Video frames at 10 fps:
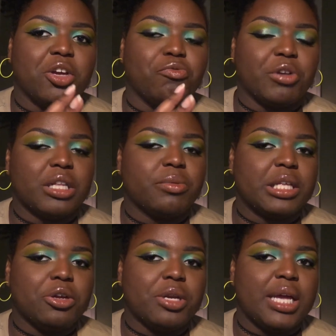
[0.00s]
really, really
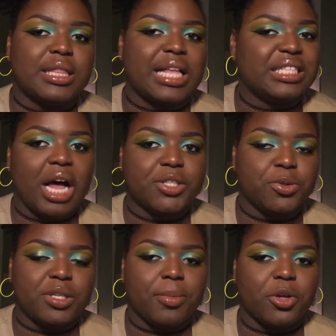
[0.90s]
unique that's not too
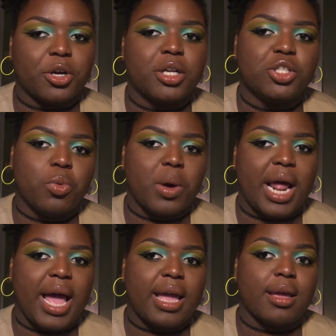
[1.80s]
similar to what
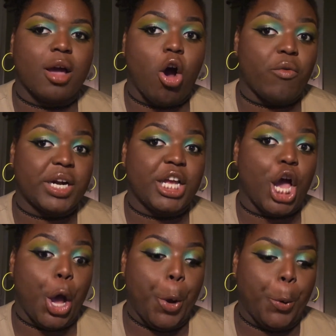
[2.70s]
I already
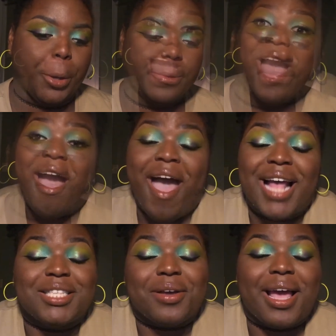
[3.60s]
own.
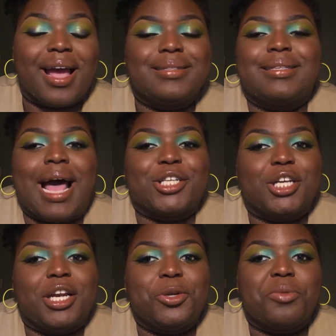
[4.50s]
And so yeah, guys, that's actually
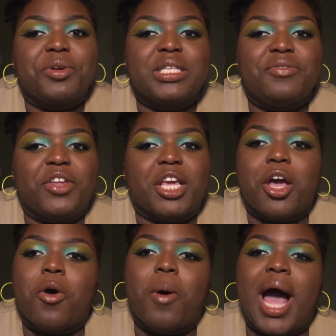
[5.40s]
gonna do it for this
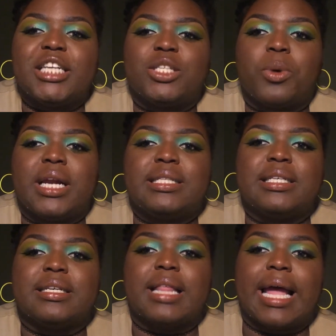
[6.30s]
video. I just wanted
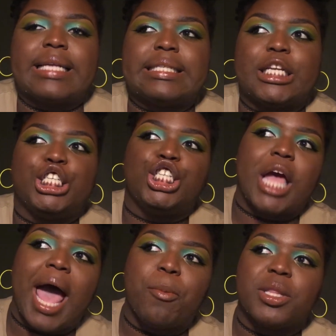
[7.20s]
to, like I said,
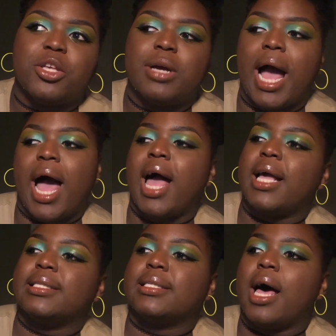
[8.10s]
chat with you guys